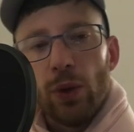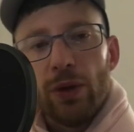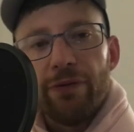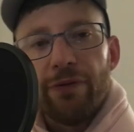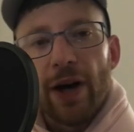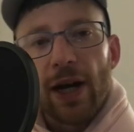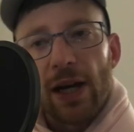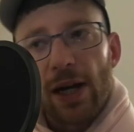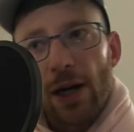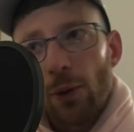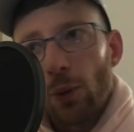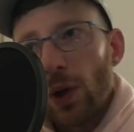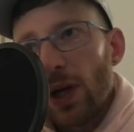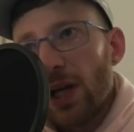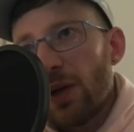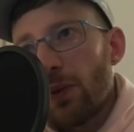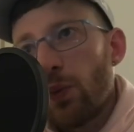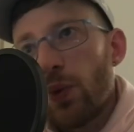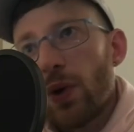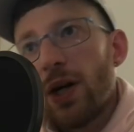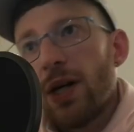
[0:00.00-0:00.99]
find our way
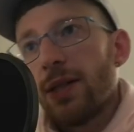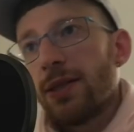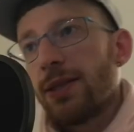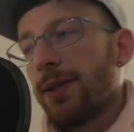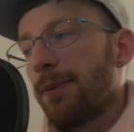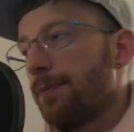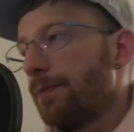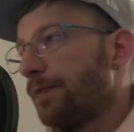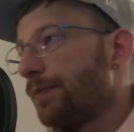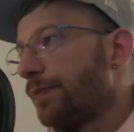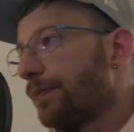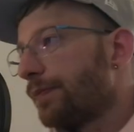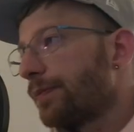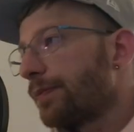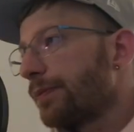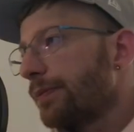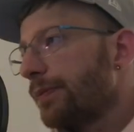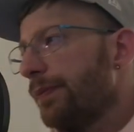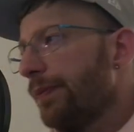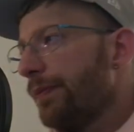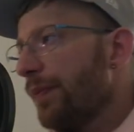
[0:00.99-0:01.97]
abroad.
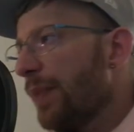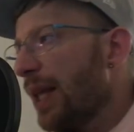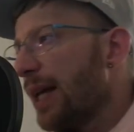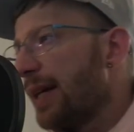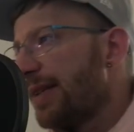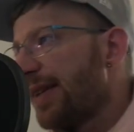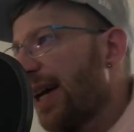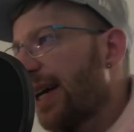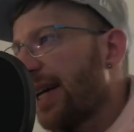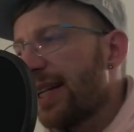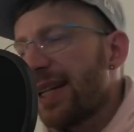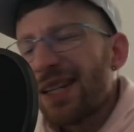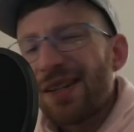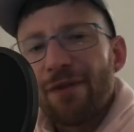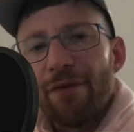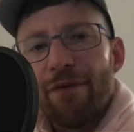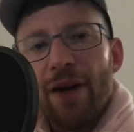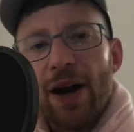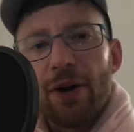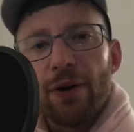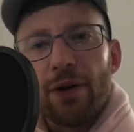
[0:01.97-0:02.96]
Second is a
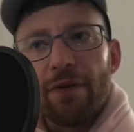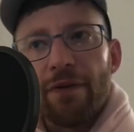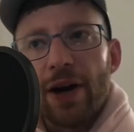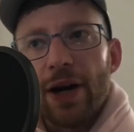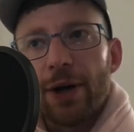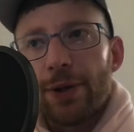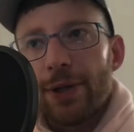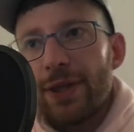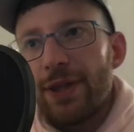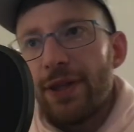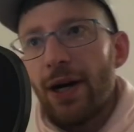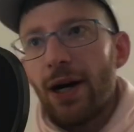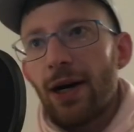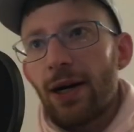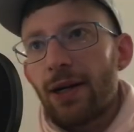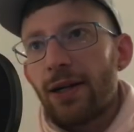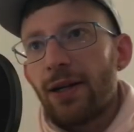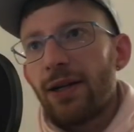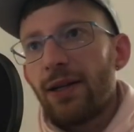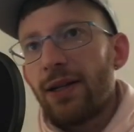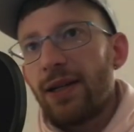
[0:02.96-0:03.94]
very, very
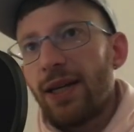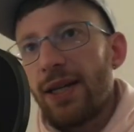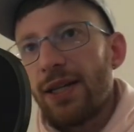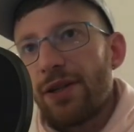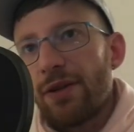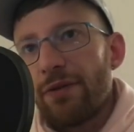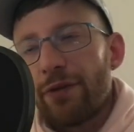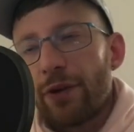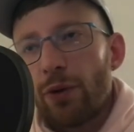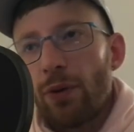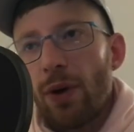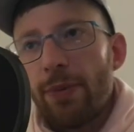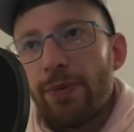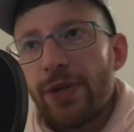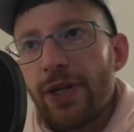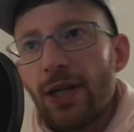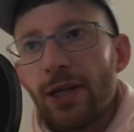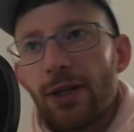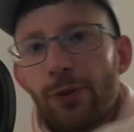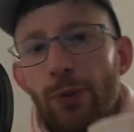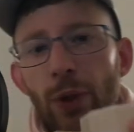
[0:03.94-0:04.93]
dark case of
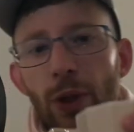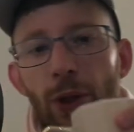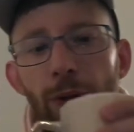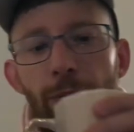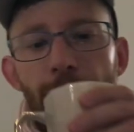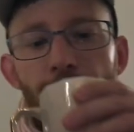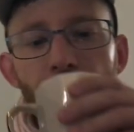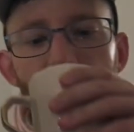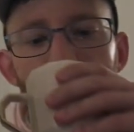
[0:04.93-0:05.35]
corruption as well.